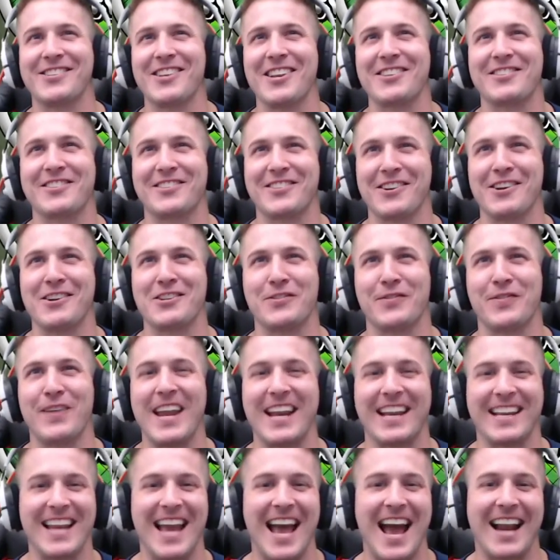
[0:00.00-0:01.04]
Just search Fake
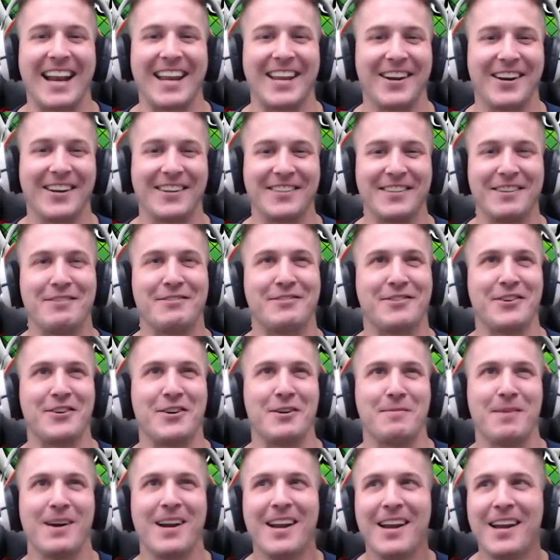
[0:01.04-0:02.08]
Natty on
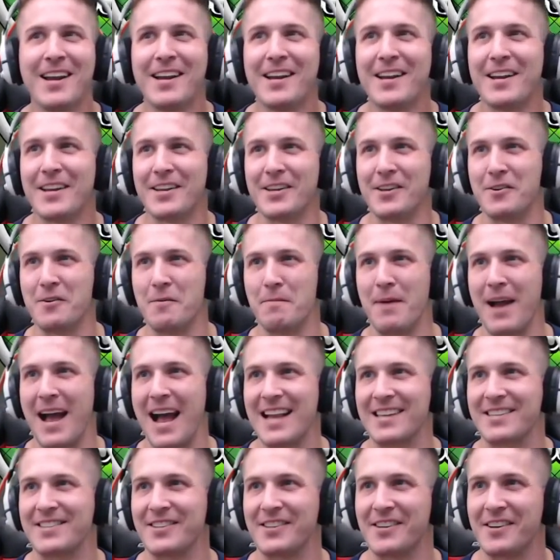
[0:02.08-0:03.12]
YouTube. You
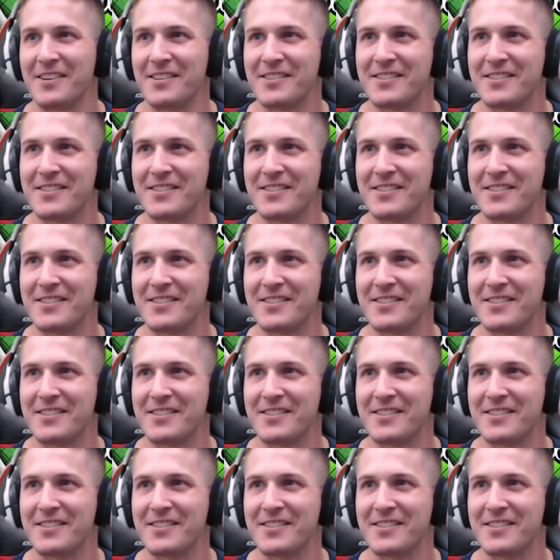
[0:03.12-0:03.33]
bastards.